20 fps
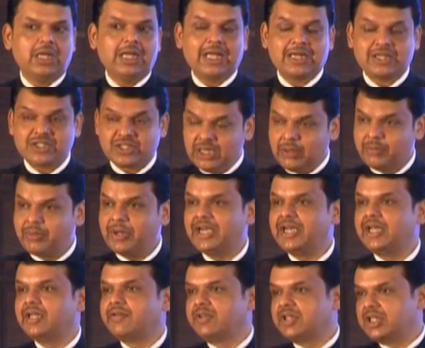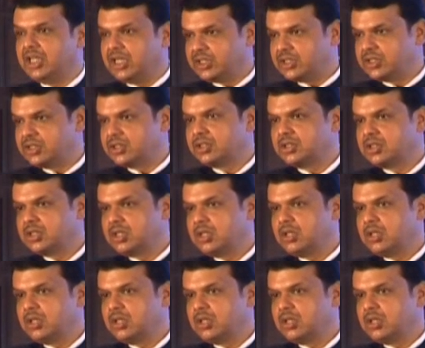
are still pending with us.